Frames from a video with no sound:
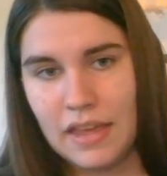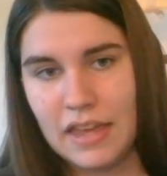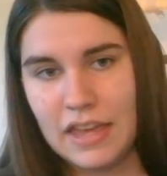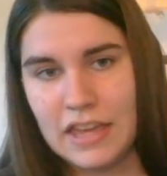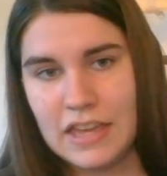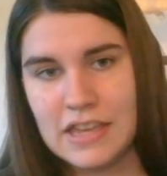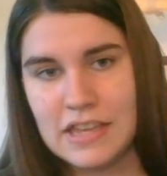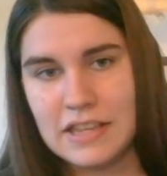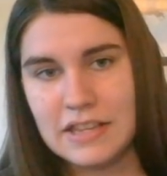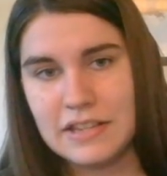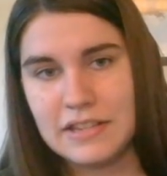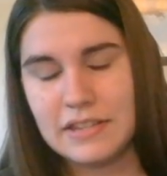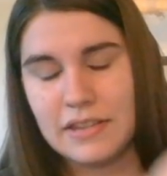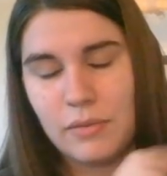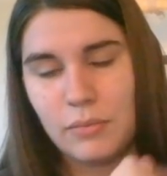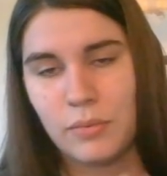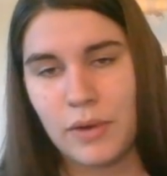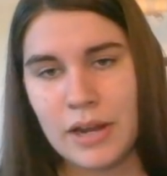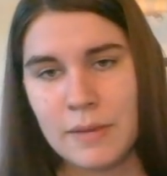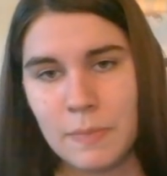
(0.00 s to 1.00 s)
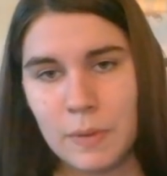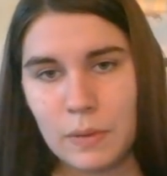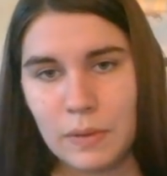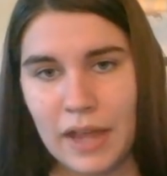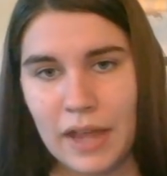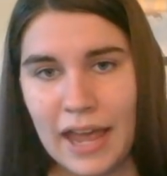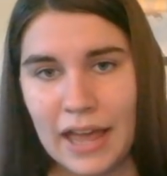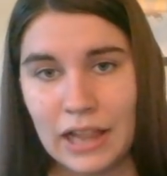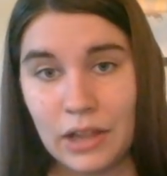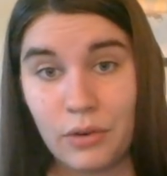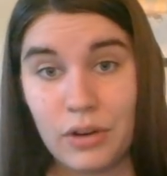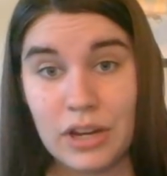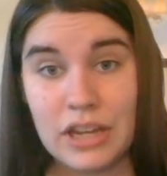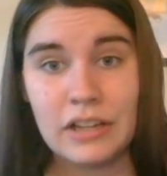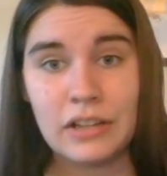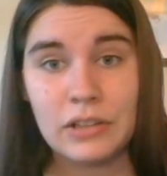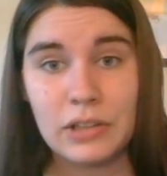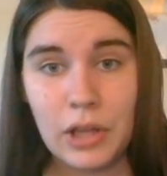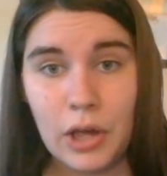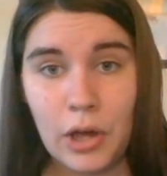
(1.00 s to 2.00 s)
is Rainbow Gallery
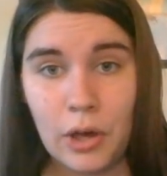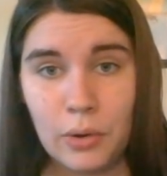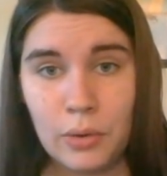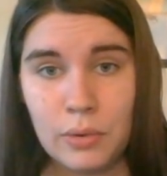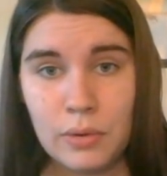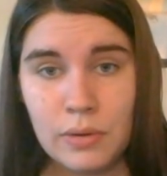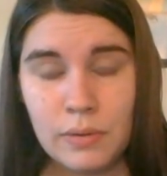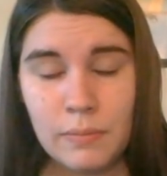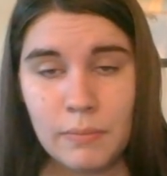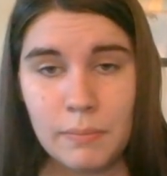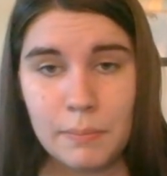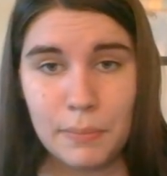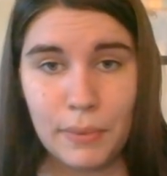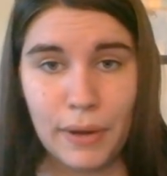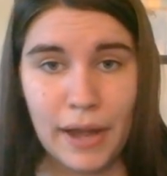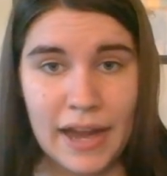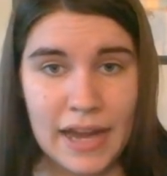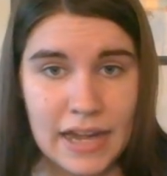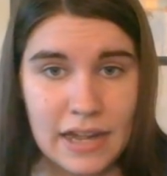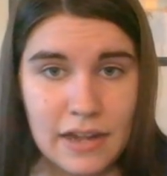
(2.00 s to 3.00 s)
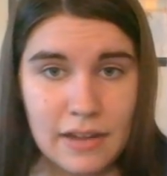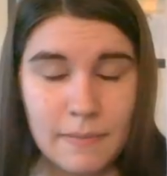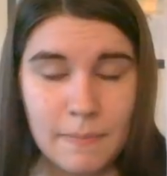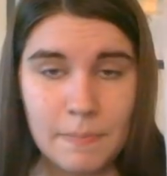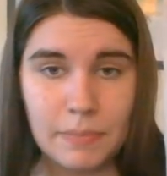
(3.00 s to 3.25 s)
Glow braid,